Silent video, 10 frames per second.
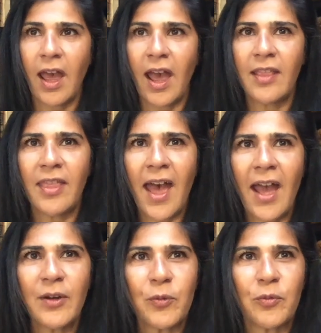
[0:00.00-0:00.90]
And
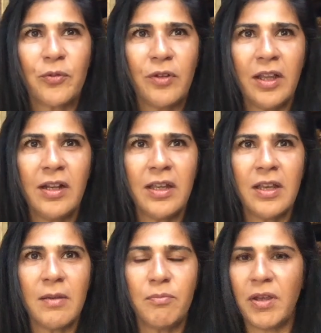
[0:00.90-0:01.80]
that
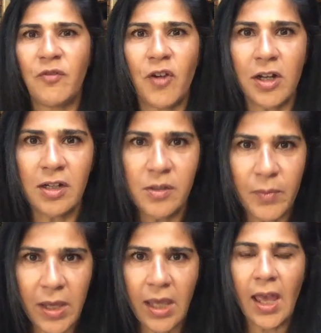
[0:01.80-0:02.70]
really befuddled
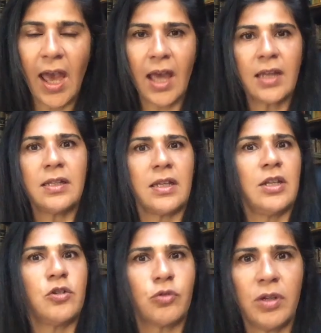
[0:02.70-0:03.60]
me and
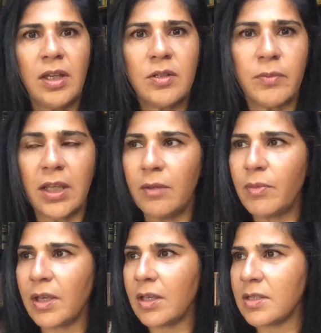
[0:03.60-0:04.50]
intrigued me
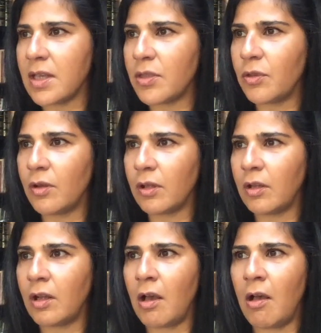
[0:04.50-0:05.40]
because I thought,
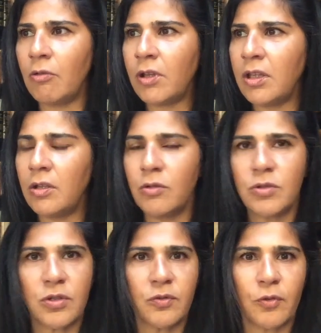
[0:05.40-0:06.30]
how can you
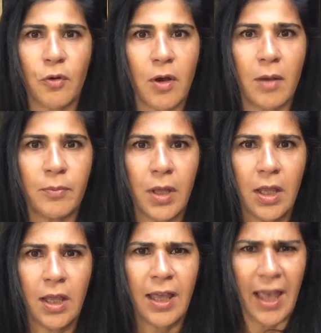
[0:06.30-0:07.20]
sort of grow up
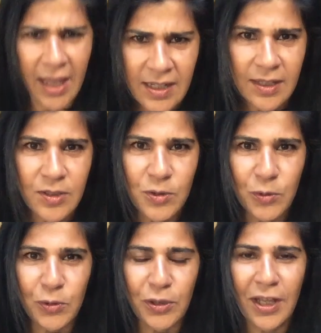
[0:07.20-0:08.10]
hating
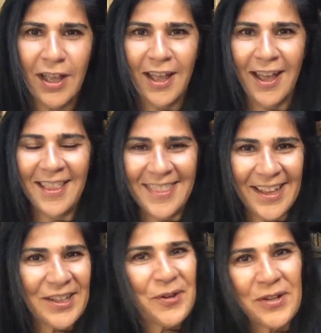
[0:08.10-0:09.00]
school and
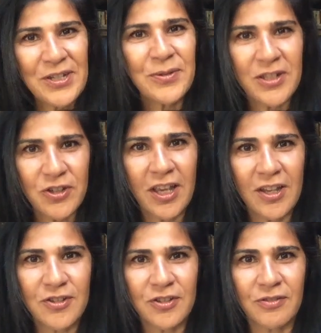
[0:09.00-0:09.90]
then go into
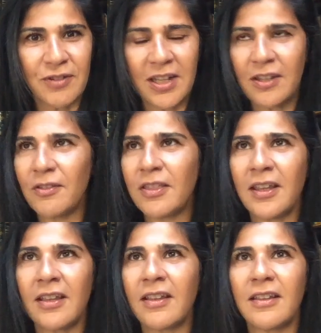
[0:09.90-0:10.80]
education, right? You
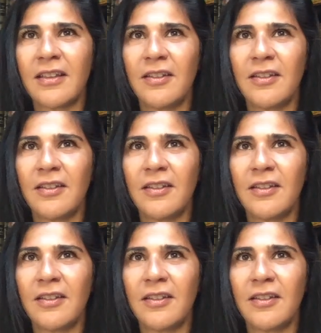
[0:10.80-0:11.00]
think